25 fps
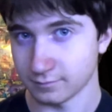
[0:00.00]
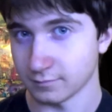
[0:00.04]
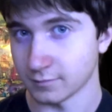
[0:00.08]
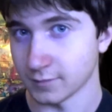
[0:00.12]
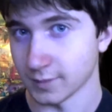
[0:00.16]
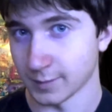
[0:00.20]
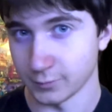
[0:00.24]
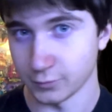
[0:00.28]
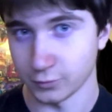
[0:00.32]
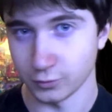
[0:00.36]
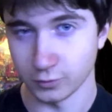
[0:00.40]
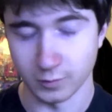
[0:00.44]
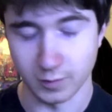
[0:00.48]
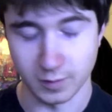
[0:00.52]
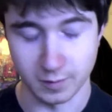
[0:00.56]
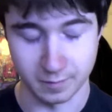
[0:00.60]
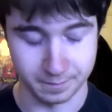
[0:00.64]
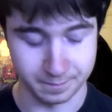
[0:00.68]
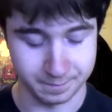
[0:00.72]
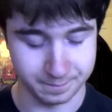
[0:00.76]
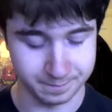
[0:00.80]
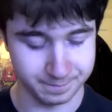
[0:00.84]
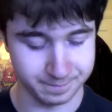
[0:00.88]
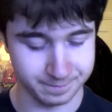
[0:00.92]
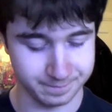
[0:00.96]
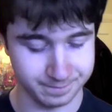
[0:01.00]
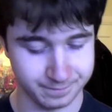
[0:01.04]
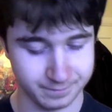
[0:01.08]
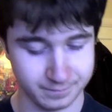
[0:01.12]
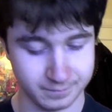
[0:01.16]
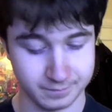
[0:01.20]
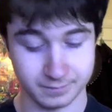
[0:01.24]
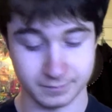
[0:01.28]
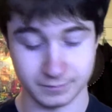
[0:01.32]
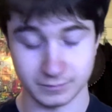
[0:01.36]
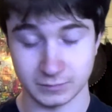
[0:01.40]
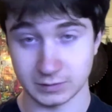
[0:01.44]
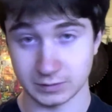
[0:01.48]
I'm doing one.
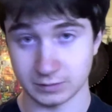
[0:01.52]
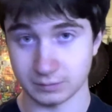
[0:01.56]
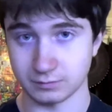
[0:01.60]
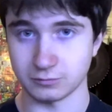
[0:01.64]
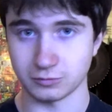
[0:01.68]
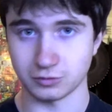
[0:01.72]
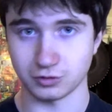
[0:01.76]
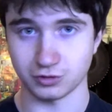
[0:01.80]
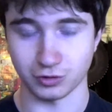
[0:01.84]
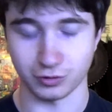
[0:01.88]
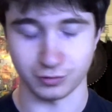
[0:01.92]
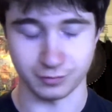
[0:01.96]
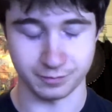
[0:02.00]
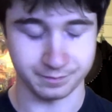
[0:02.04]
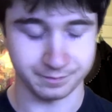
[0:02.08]
It's true.